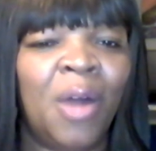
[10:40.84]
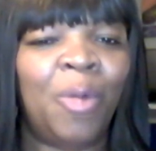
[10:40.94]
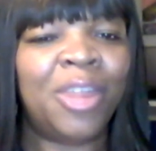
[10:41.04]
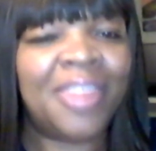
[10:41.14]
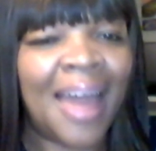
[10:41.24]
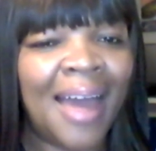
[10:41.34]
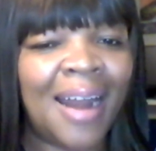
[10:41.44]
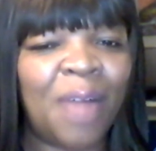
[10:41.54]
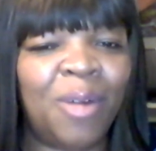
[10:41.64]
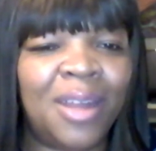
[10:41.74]
With
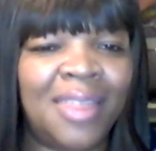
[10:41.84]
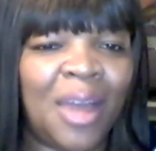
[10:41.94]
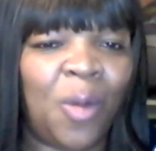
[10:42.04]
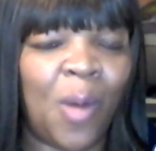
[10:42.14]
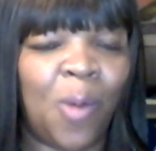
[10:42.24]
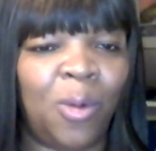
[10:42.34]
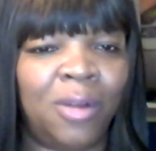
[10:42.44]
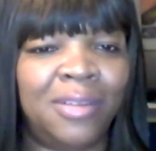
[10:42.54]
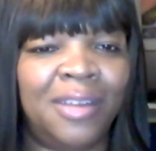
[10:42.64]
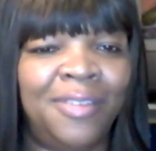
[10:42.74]
that, I want to thank Well
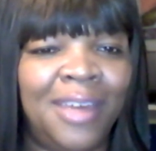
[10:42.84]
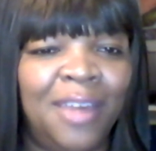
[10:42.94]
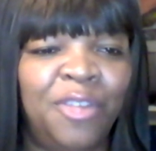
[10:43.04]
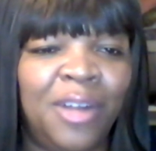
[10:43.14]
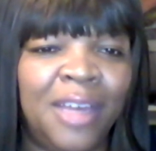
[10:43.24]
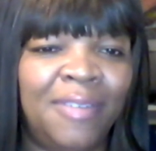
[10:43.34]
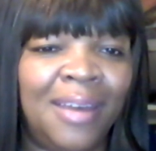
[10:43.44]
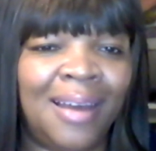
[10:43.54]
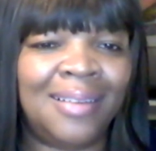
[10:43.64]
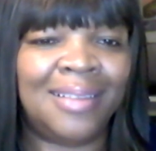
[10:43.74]
World TV for
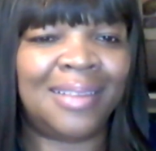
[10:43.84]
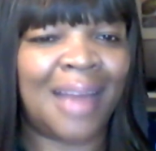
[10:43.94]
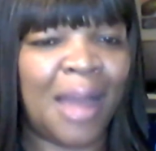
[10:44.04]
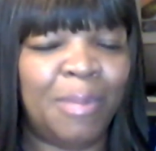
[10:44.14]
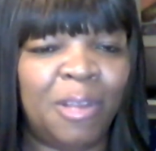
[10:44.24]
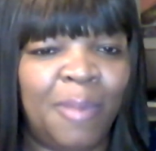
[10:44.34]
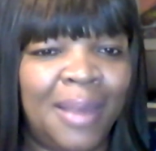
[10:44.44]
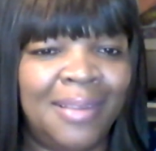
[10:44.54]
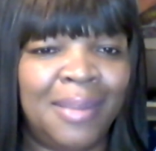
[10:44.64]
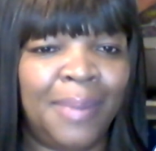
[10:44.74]
giving us the time and
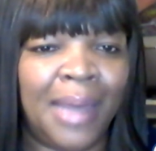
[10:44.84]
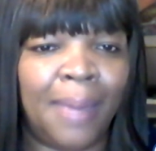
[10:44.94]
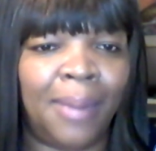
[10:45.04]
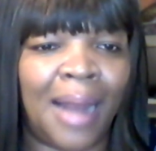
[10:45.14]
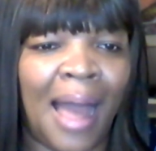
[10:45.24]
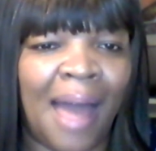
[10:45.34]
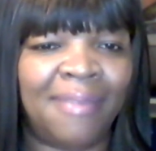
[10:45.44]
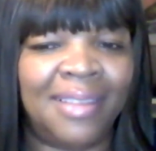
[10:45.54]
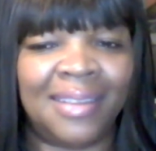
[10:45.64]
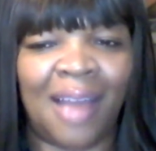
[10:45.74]
space to be able to
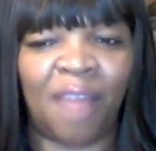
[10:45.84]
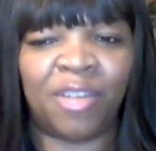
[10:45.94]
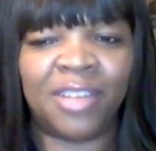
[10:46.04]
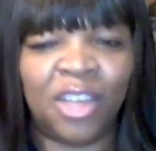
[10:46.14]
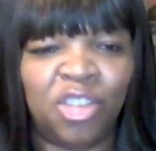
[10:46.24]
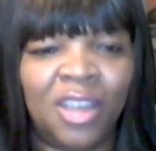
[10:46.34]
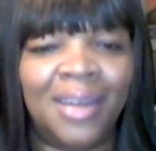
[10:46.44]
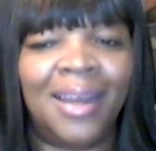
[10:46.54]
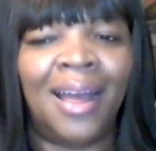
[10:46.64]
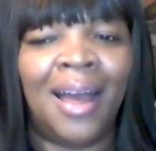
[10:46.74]
have this
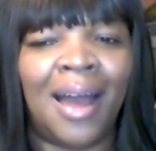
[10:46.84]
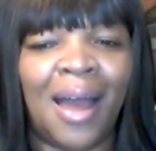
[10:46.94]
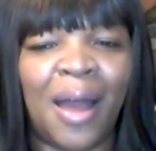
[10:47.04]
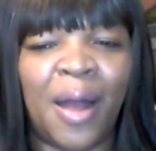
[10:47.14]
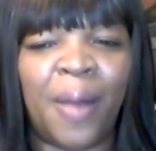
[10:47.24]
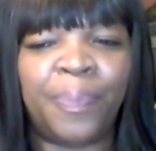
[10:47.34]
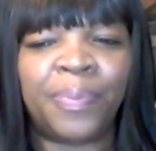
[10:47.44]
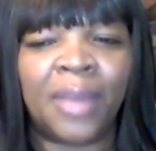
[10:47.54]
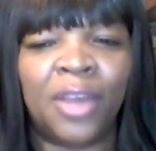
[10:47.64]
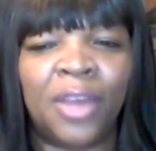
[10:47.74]
conversation.
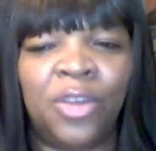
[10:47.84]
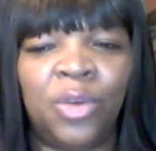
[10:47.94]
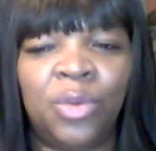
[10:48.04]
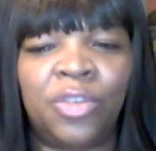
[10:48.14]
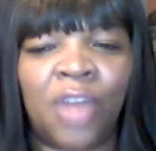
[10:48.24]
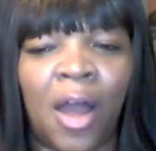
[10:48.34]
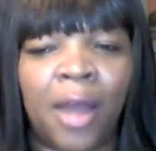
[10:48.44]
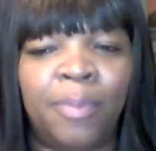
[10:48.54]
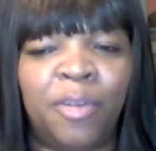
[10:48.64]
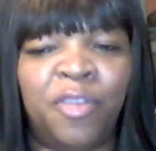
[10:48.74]
You saw
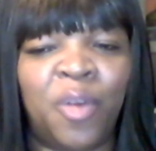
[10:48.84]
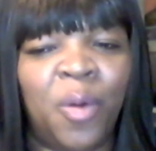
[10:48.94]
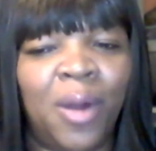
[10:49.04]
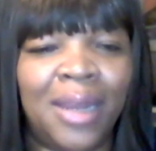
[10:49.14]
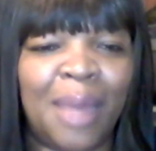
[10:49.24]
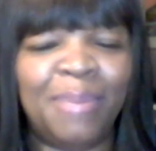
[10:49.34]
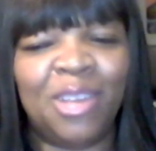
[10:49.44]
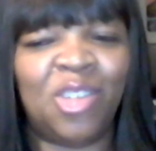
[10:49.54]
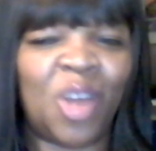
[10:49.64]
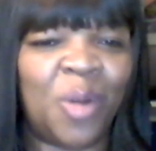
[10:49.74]
it before. Let me
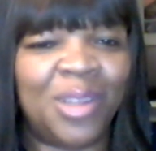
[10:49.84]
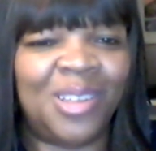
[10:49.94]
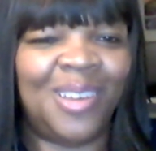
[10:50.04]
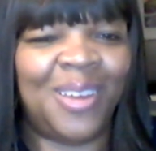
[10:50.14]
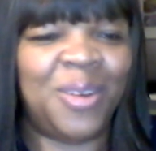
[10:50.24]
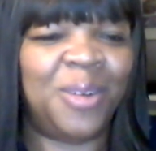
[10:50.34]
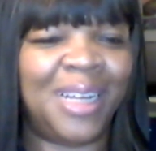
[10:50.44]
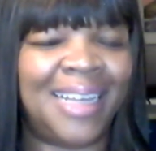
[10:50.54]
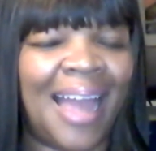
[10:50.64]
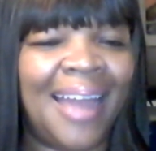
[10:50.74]
show it to you
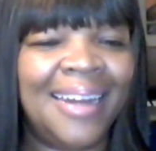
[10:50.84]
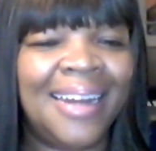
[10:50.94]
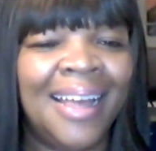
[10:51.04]
again.